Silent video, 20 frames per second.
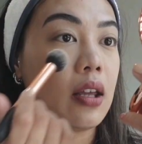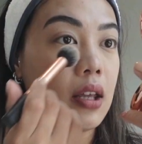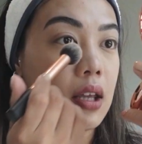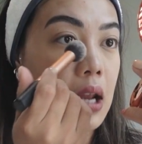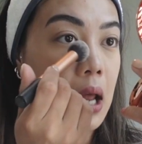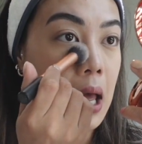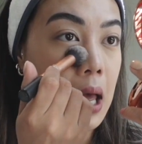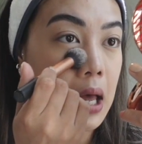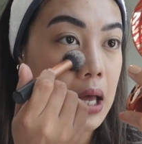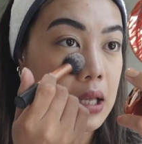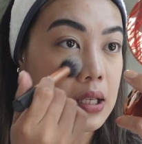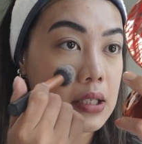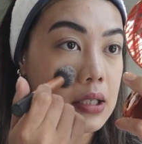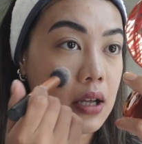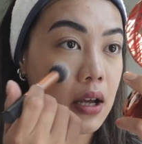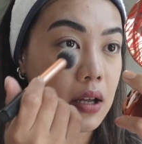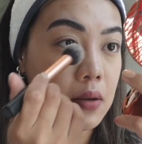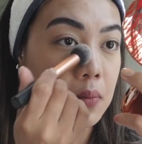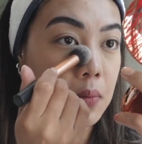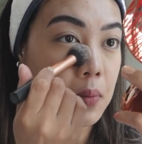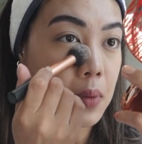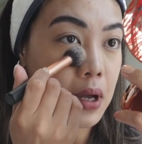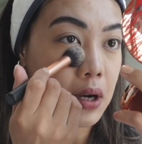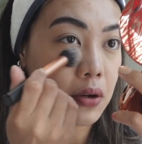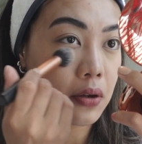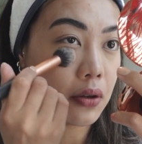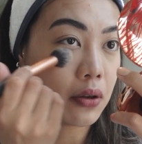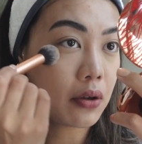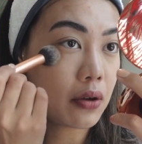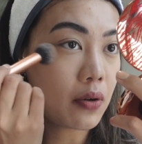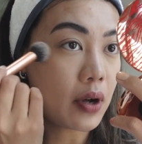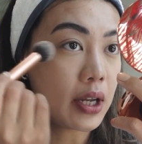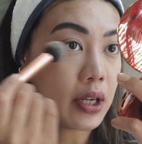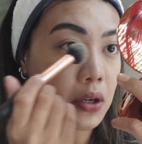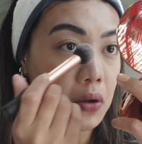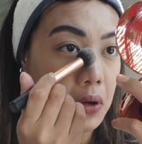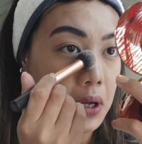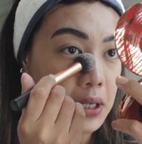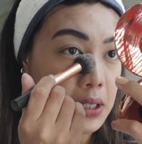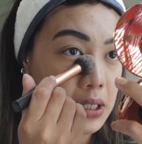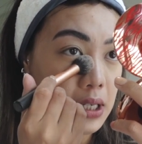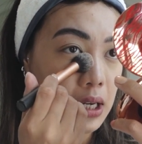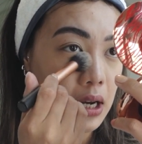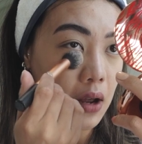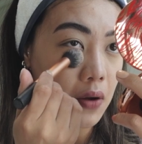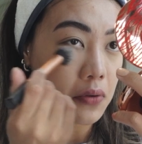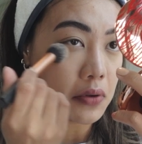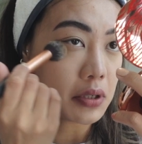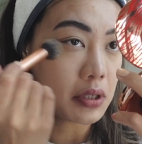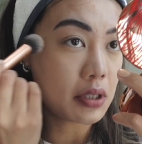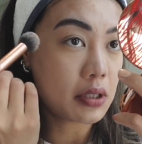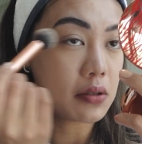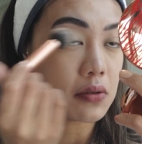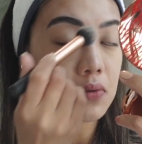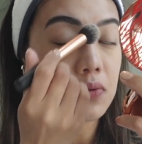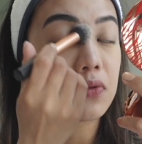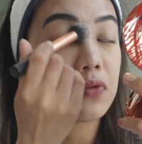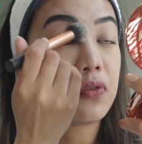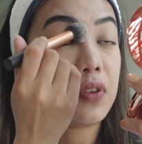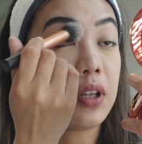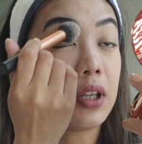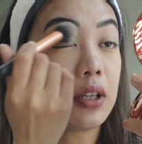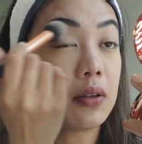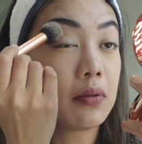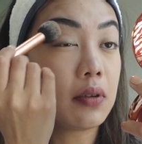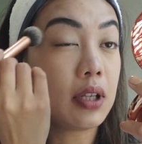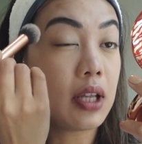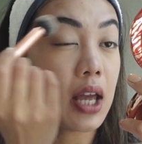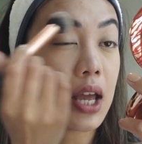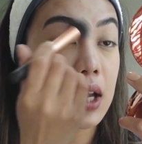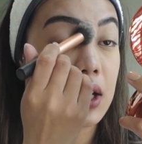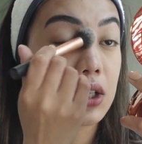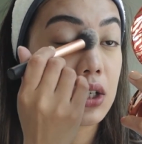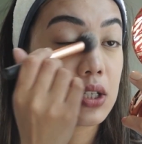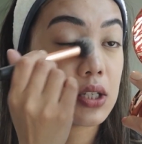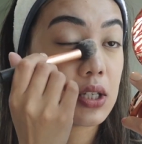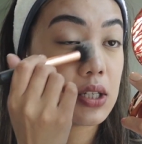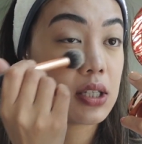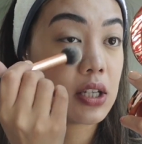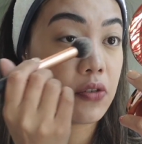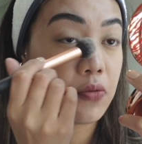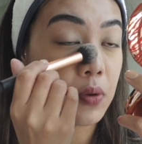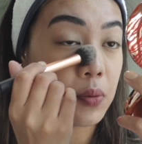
It has gotten better though. I know I said I was feeling really anxious and stuff,